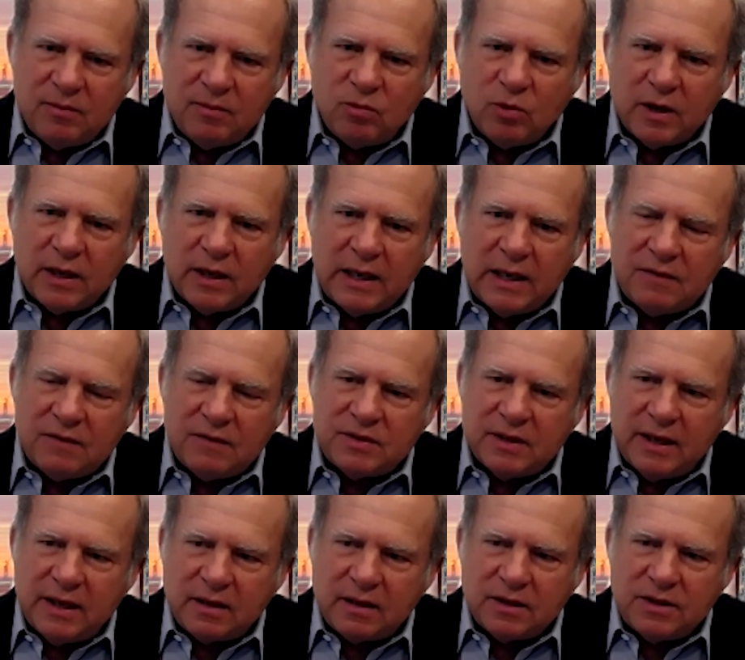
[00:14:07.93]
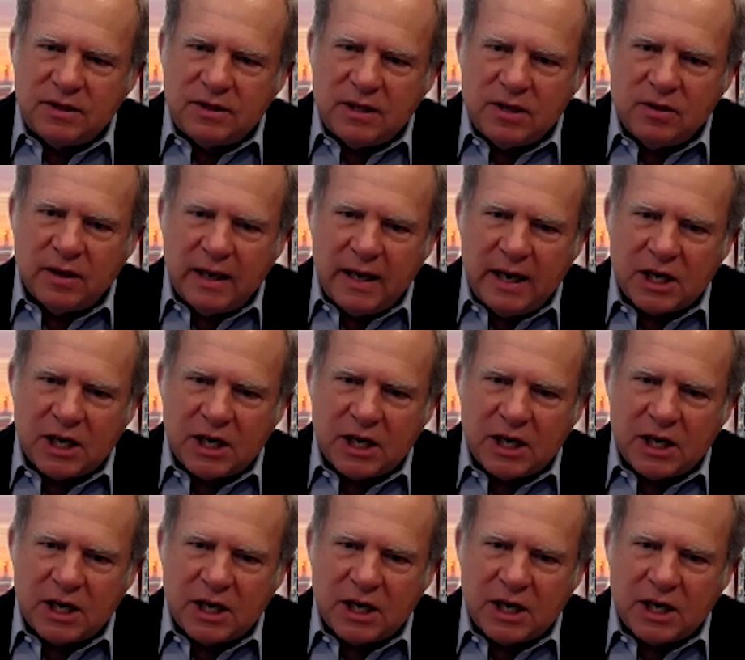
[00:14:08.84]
We're going to have to continue to